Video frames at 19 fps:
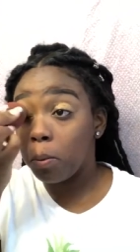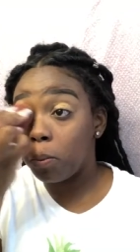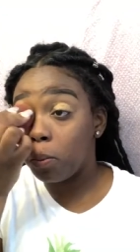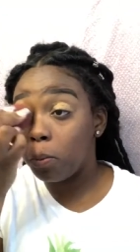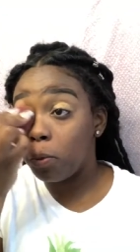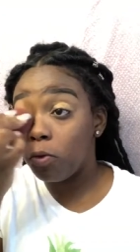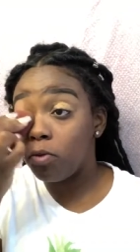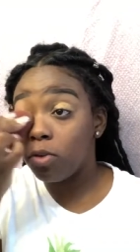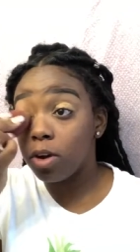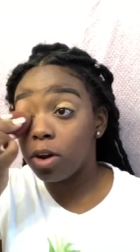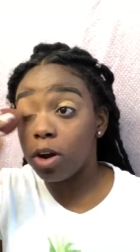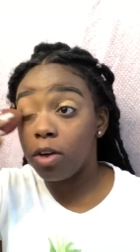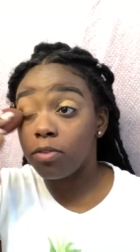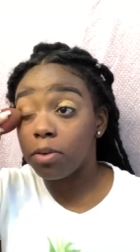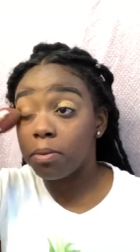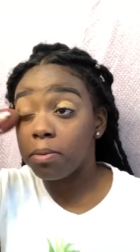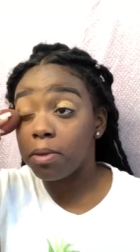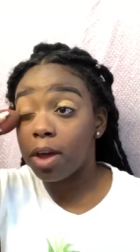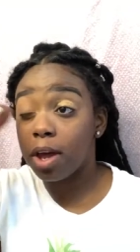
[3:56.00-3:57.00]
Moving on
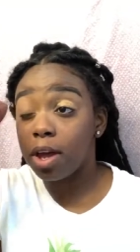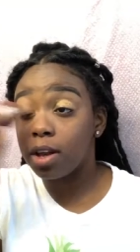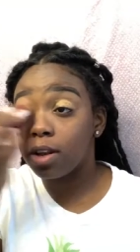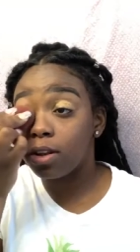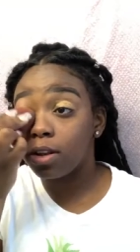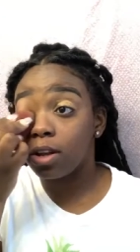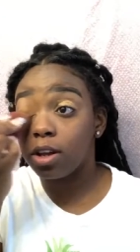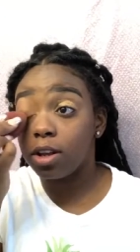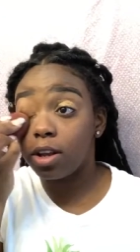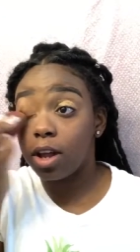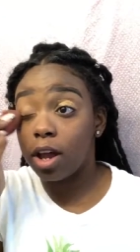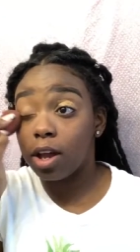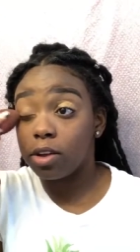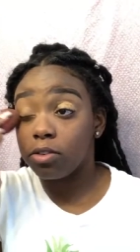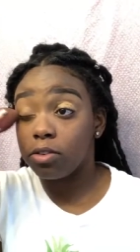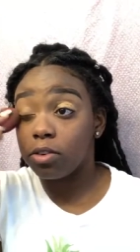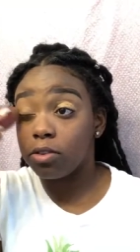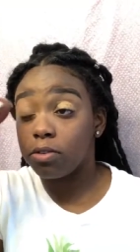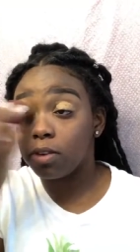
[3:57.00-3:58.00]
from that
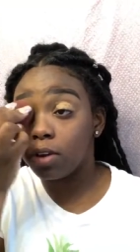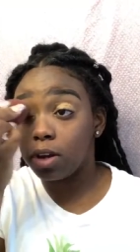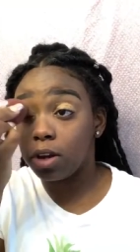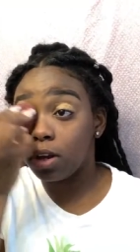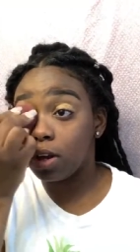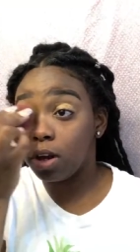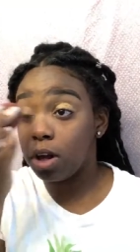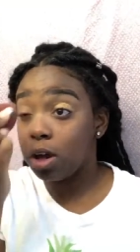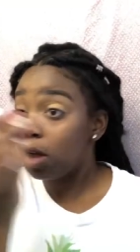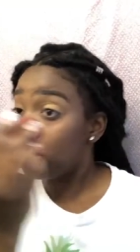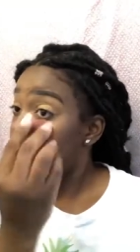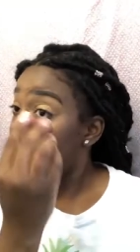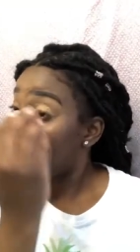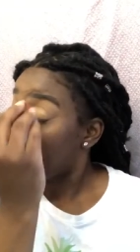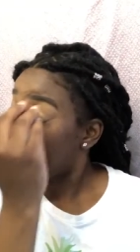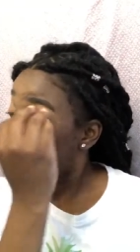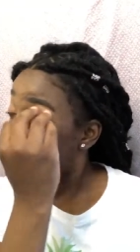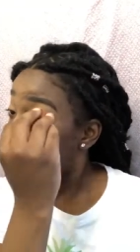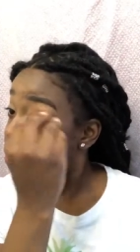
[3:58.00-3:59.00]
catastrophe,
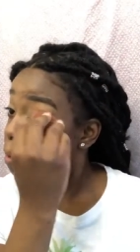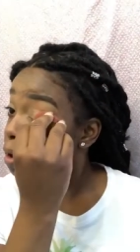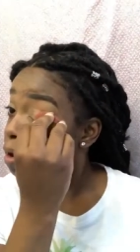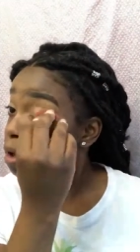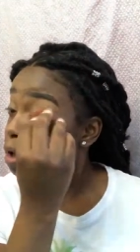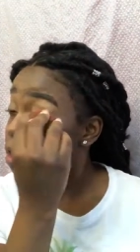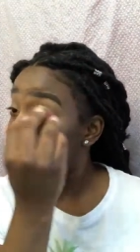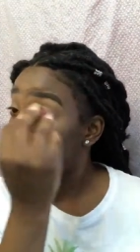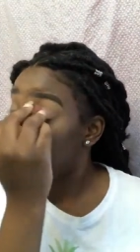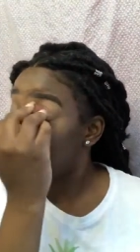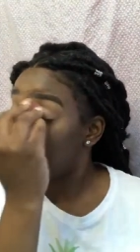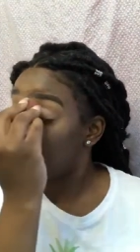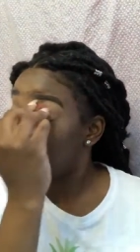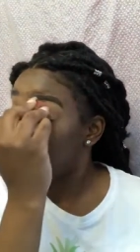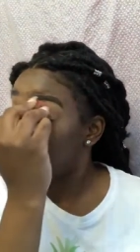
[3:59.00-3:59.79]
I am blending in the